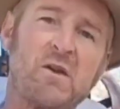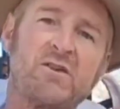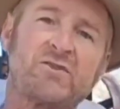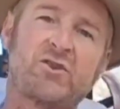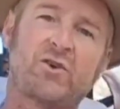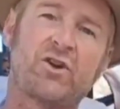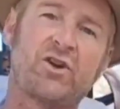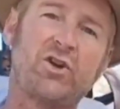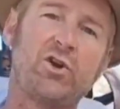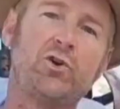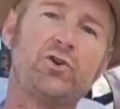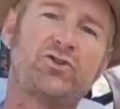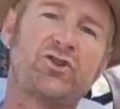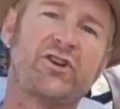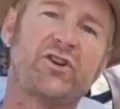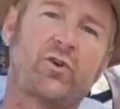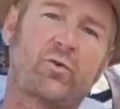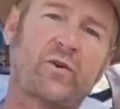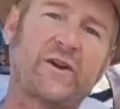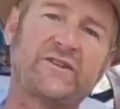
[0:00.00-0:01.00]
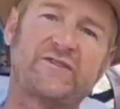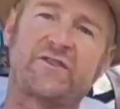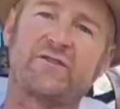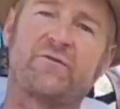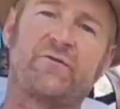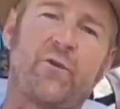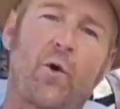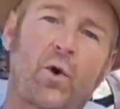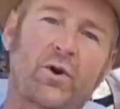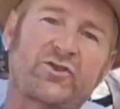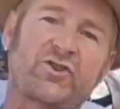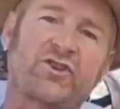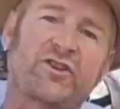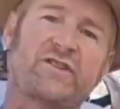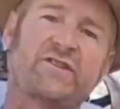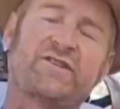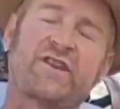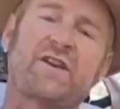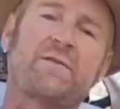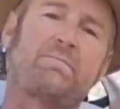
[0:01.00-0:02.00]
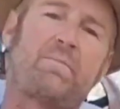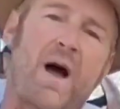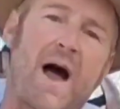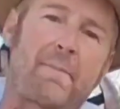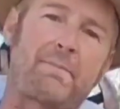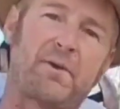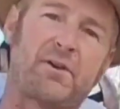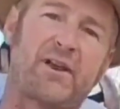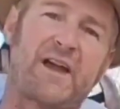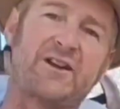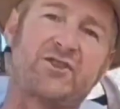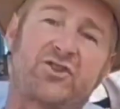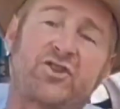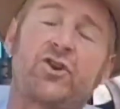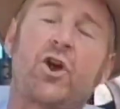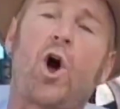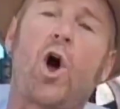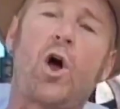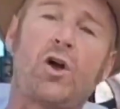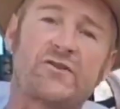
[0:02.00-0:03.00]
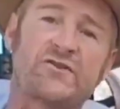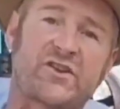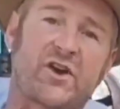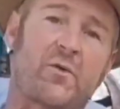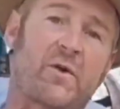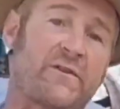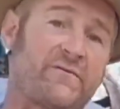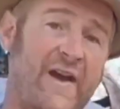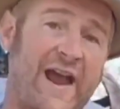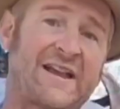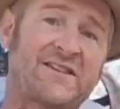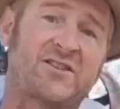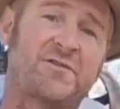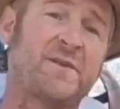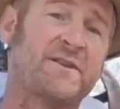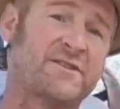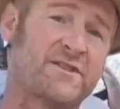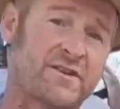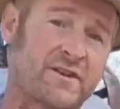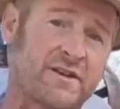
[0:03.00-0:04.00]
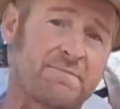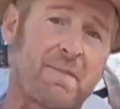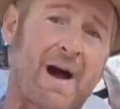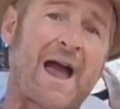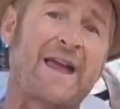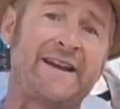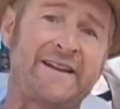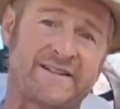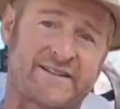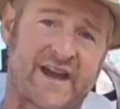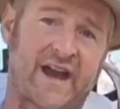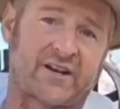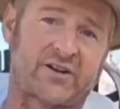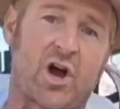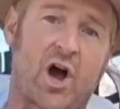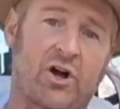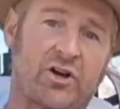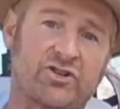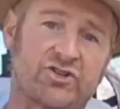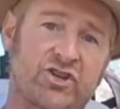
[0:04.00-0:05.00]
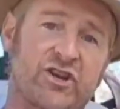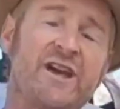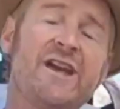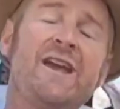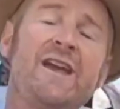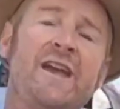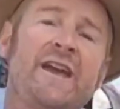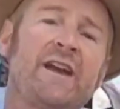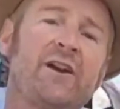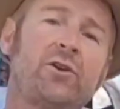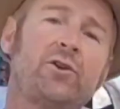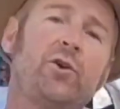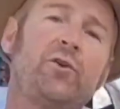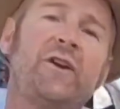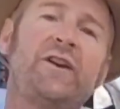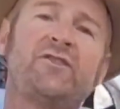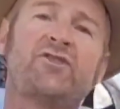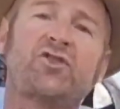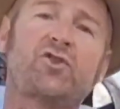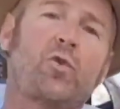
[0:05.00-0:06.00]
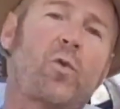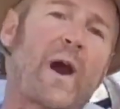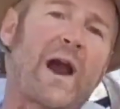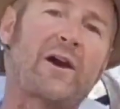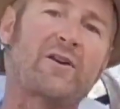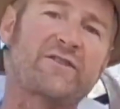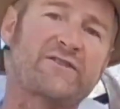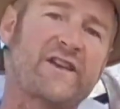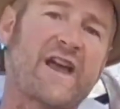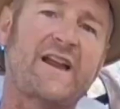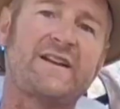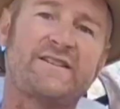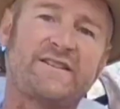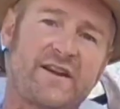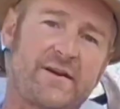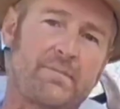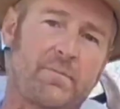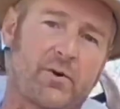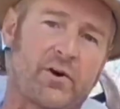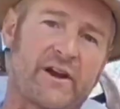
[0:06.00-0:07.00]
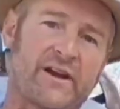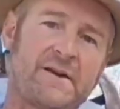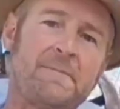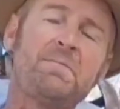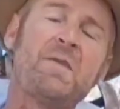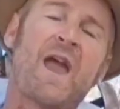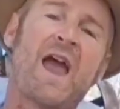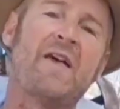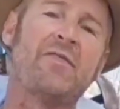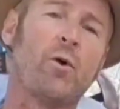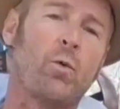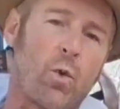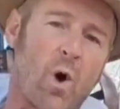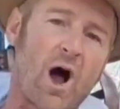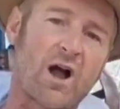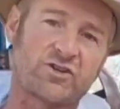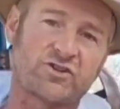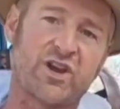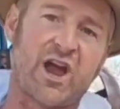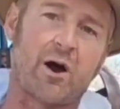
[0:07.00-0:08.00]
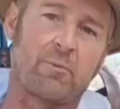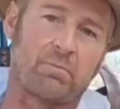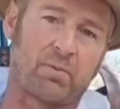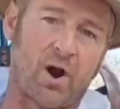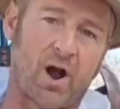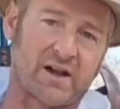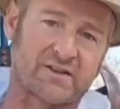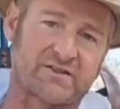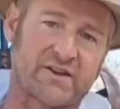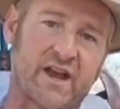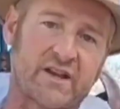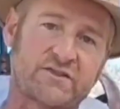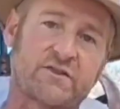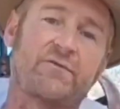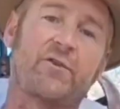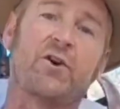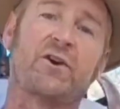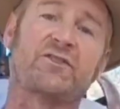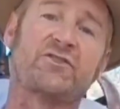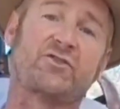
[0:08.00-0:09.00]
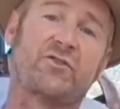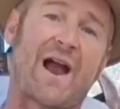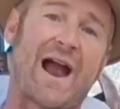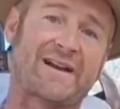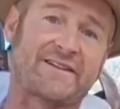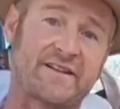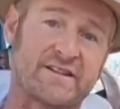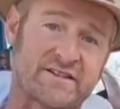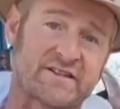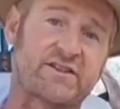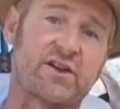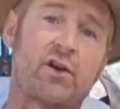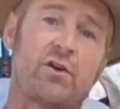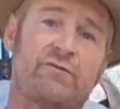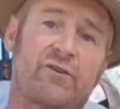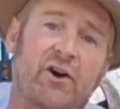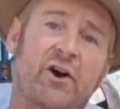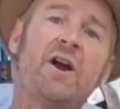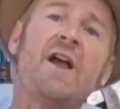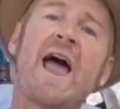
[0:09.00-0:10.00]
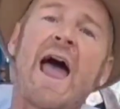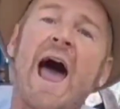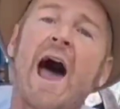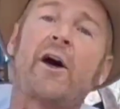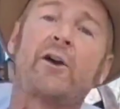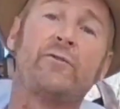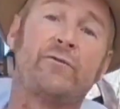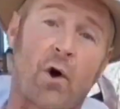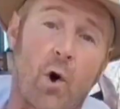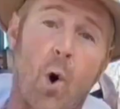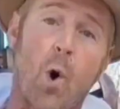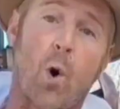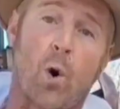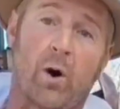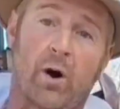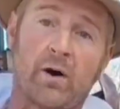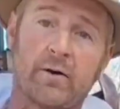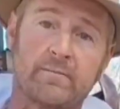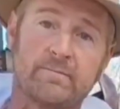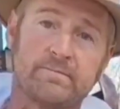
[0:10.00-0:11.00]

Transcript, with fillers: So a huge increase in fortunes, in population, also advancements in mining technology, including square set timbering and the Washoe process for extracting silver out of ore.